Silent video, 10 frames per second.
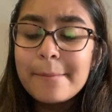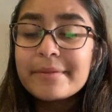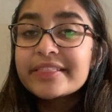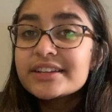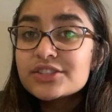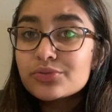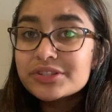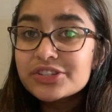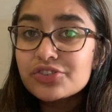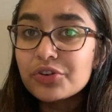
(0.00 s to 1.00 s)
Method
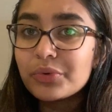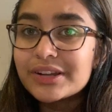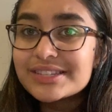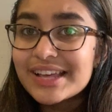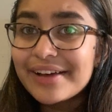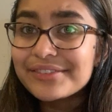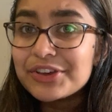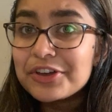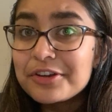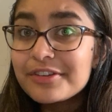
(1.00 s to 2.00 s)
sources are ones that have
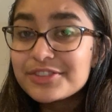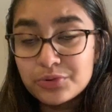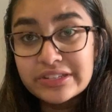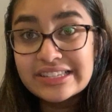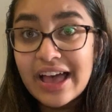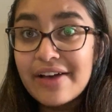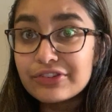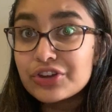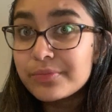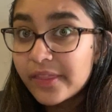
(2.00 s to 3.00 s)
good sources that have
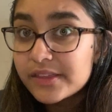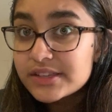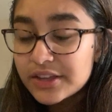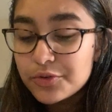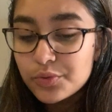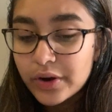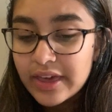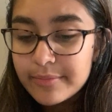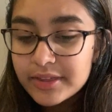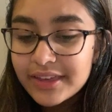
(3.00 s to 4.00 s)
good methods that you would want
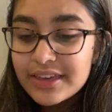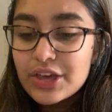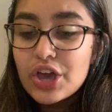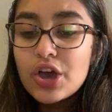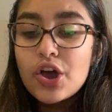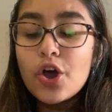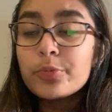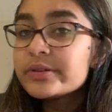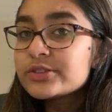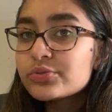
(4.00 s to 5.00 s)
to emulate.
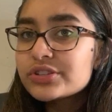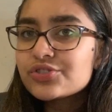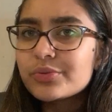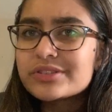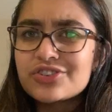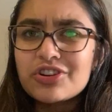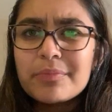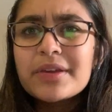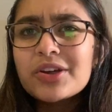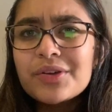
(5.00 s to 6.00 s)
Open sources are that are
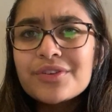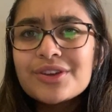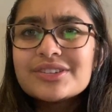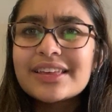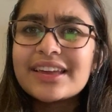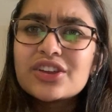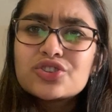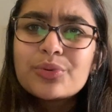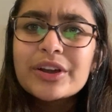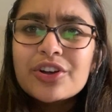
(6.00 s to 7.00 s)
not peer reviewed, say like
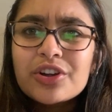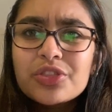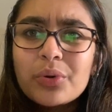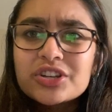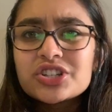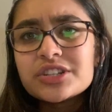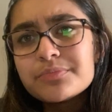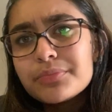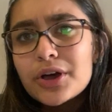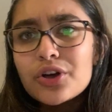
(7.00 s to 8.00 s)
Twitter, the Washington
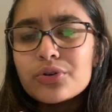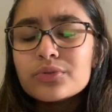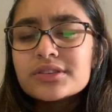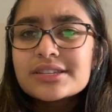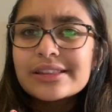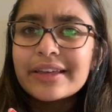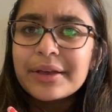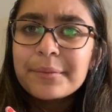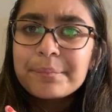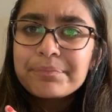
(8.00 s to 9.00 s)
Post, like
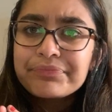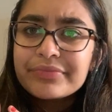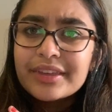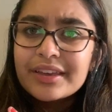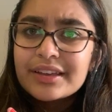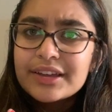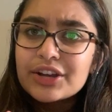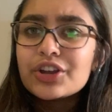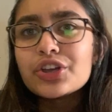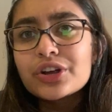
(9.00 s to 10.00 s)

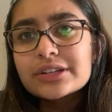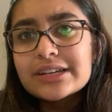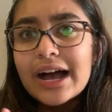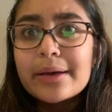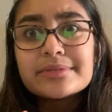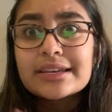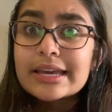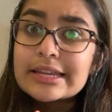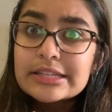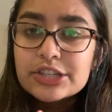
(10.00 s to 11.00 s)
New York Times, like
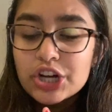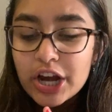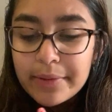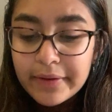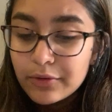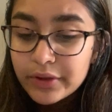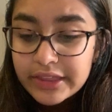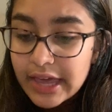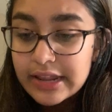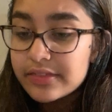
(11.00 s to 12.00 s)
Instagram, like
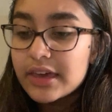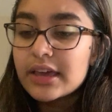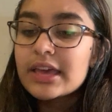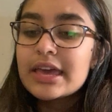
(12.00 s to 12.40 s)
really anything.